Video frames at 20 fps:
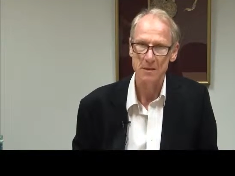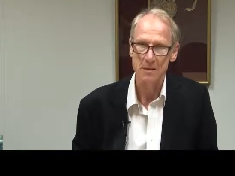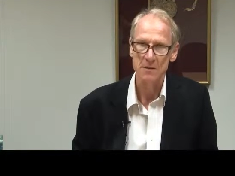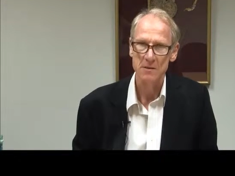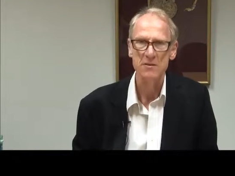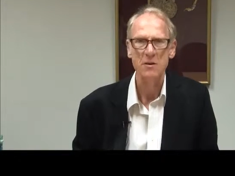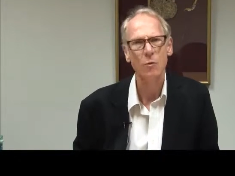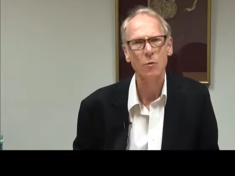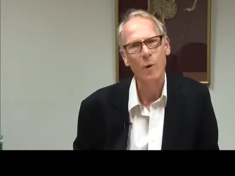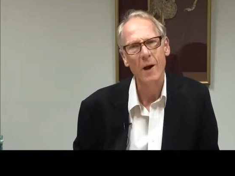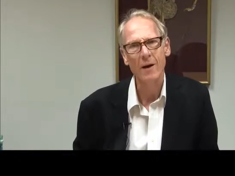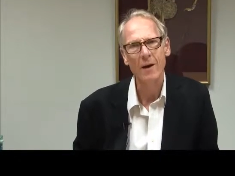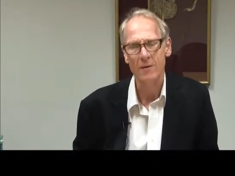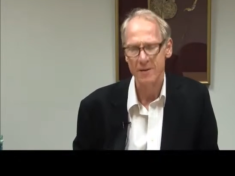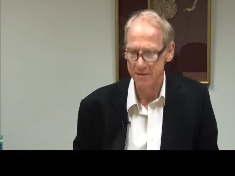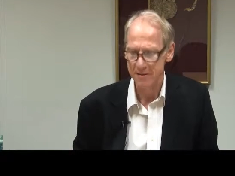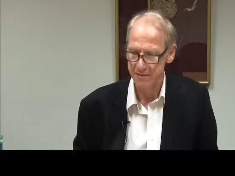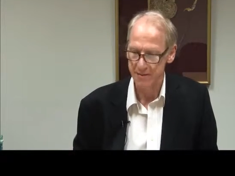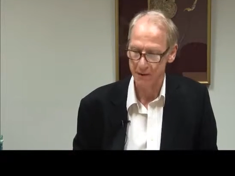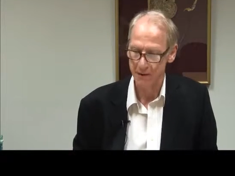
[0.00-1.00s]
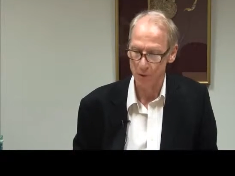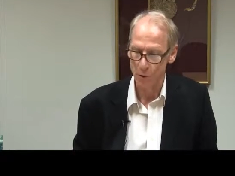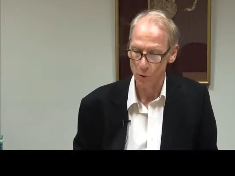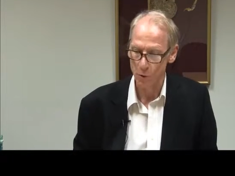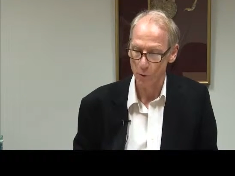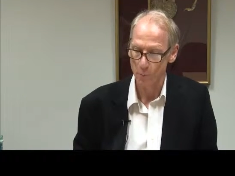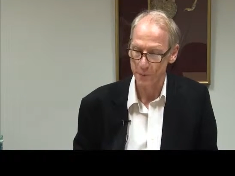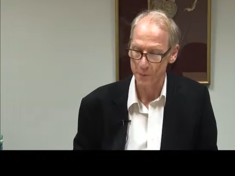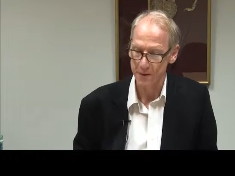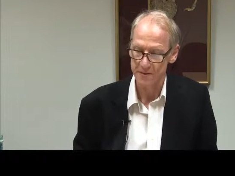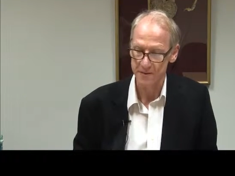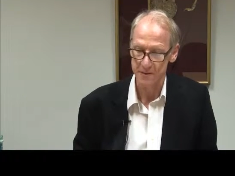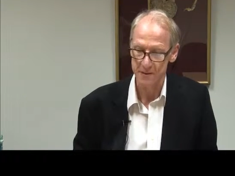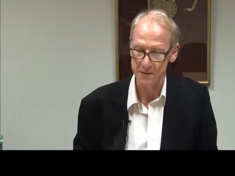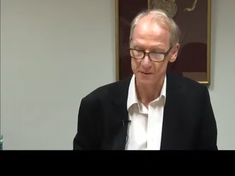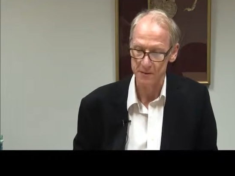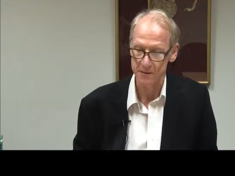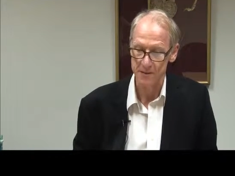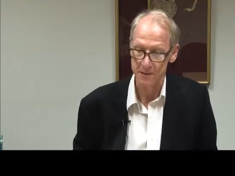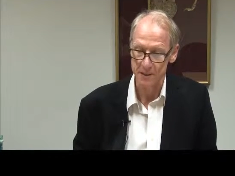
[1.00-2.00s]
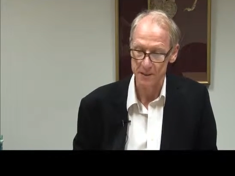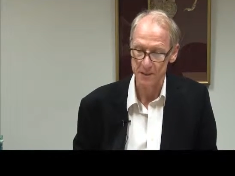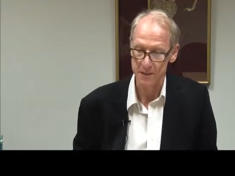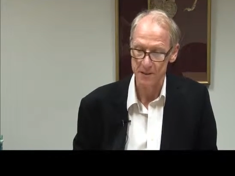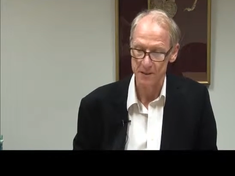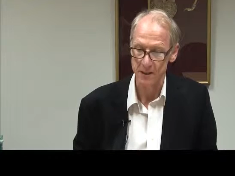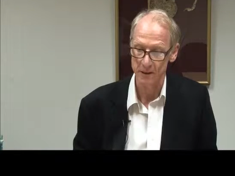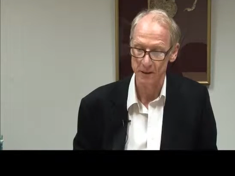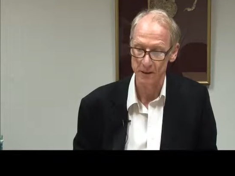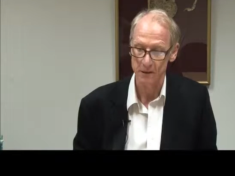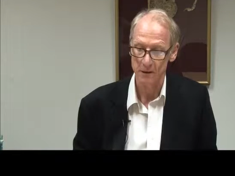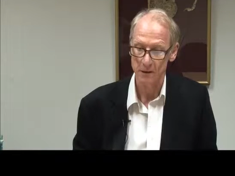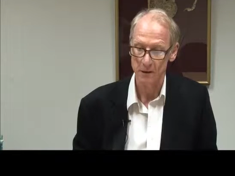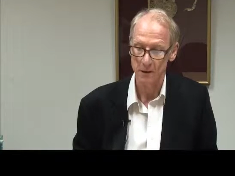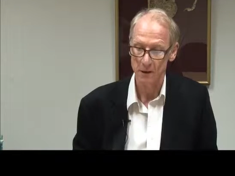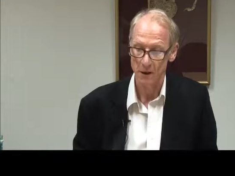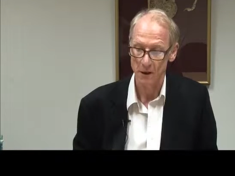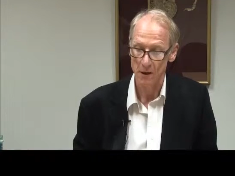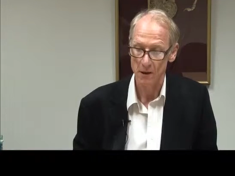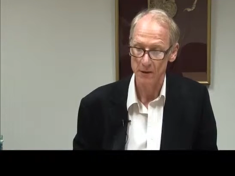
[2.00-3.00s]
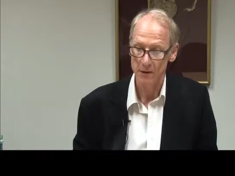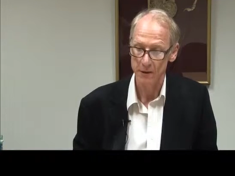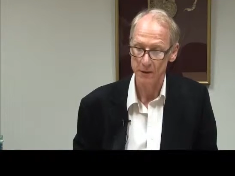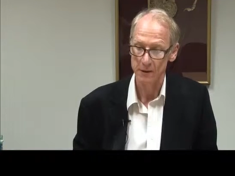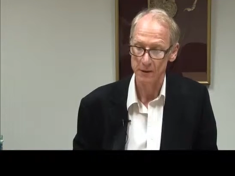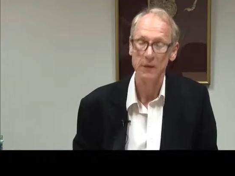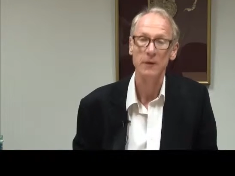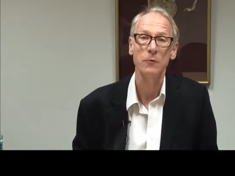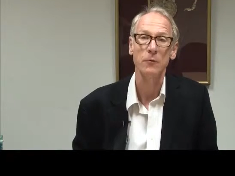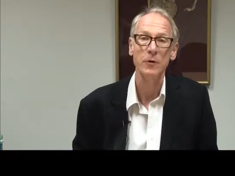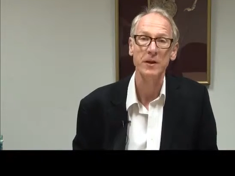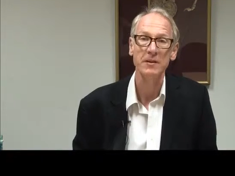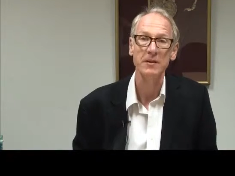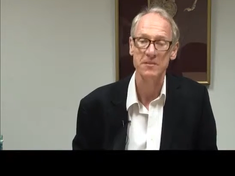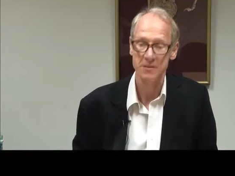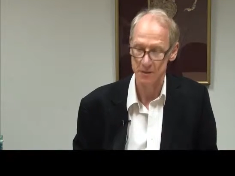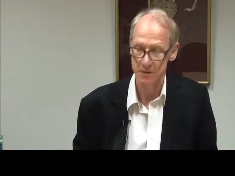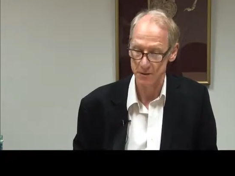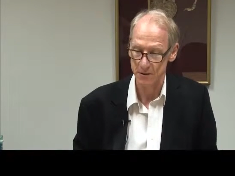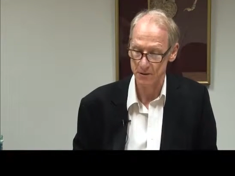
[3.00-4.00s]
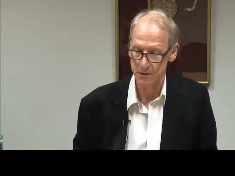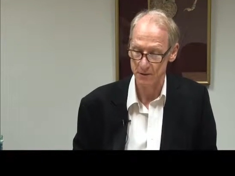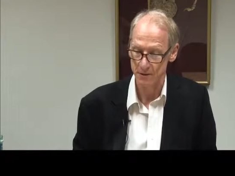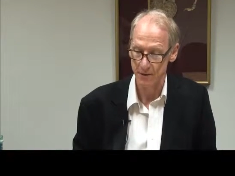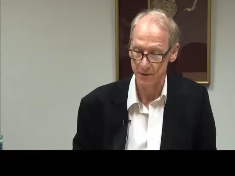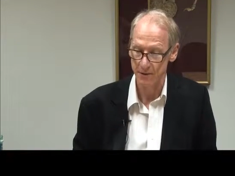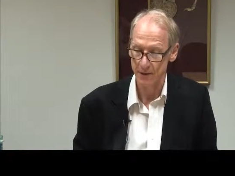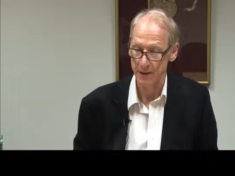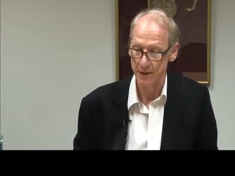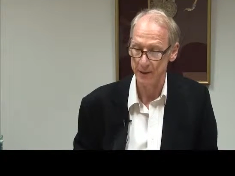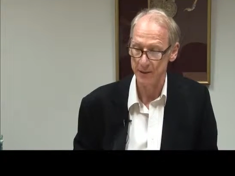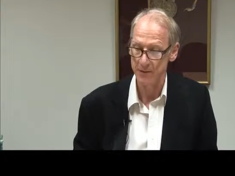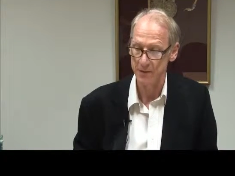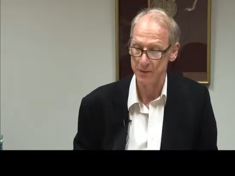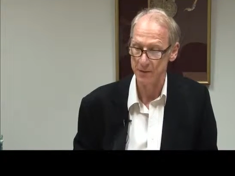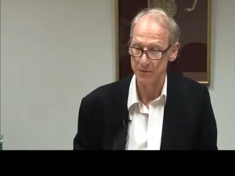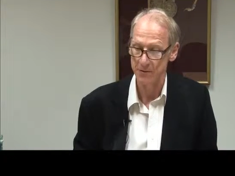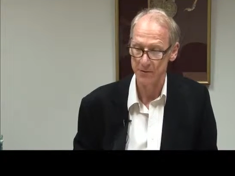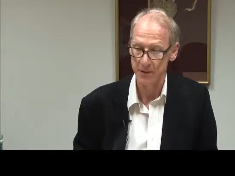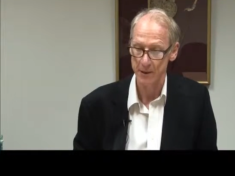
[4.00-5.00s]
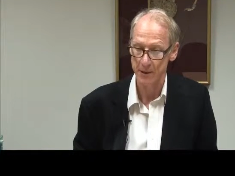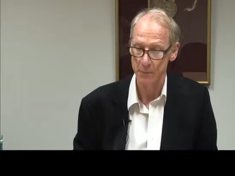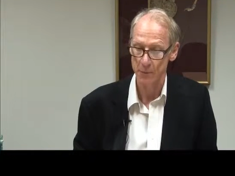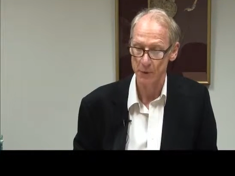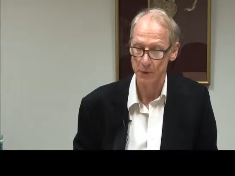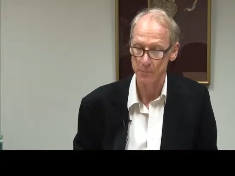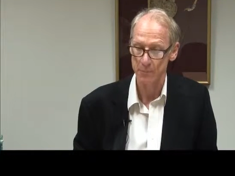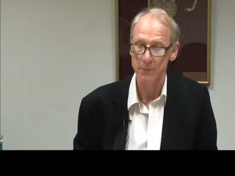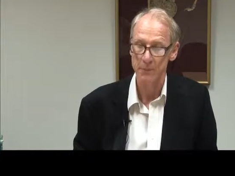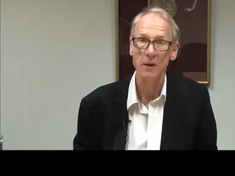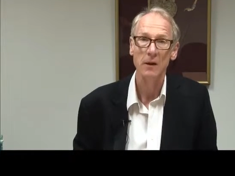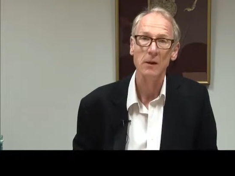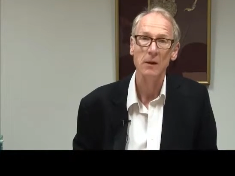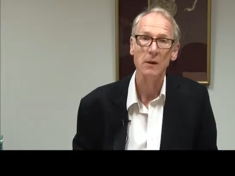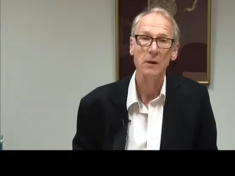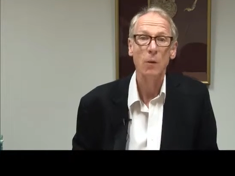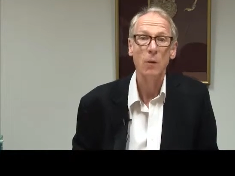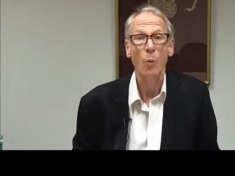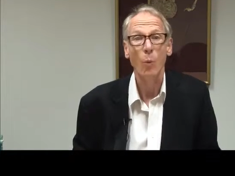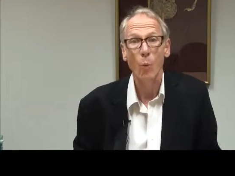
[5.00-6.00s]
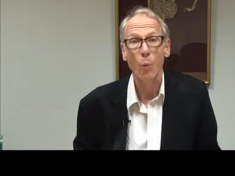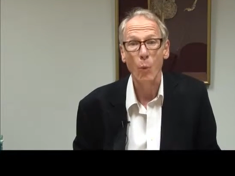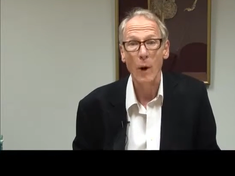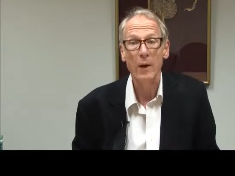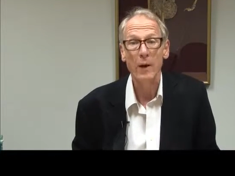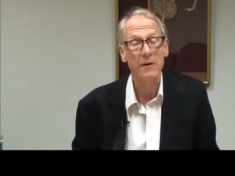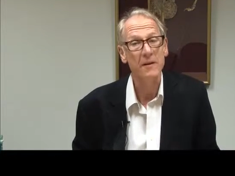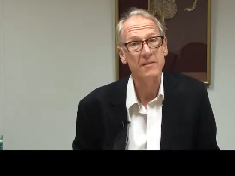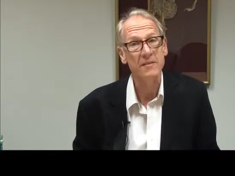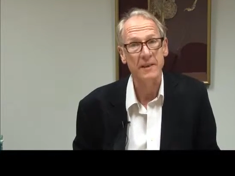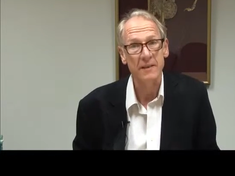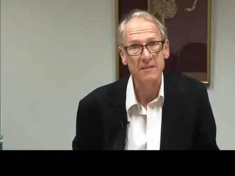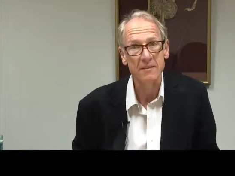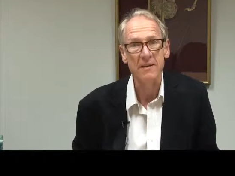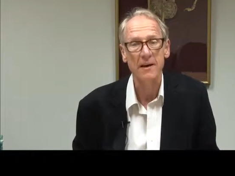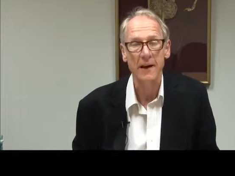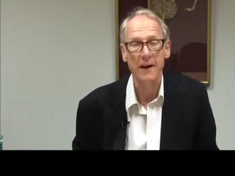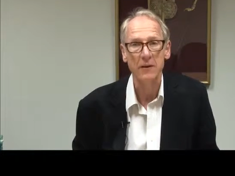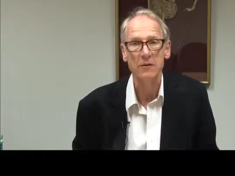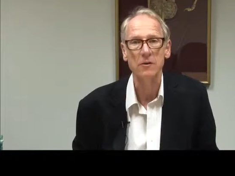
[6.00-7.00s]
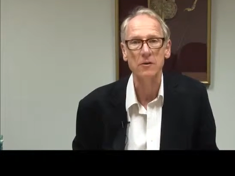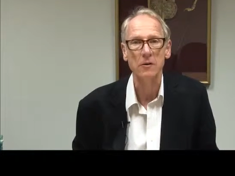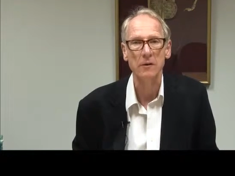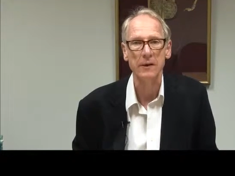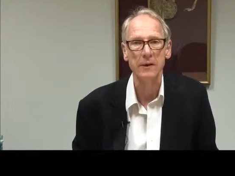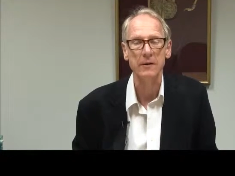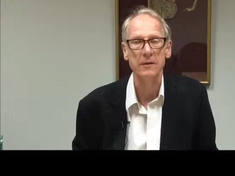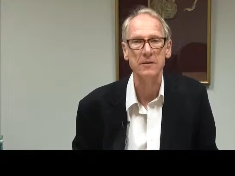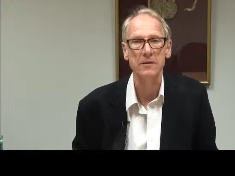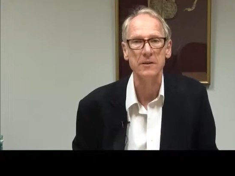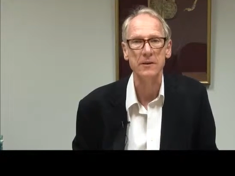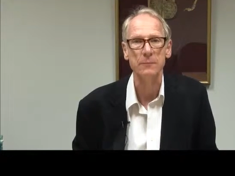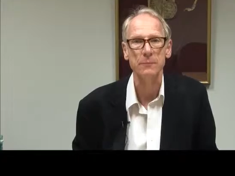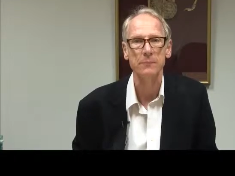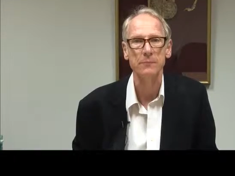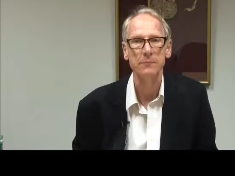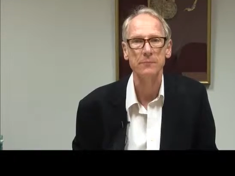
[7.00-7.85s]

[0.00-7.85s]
So where is the core business of teaching, learning and research in the leadership framework? Where is intellectual leadership?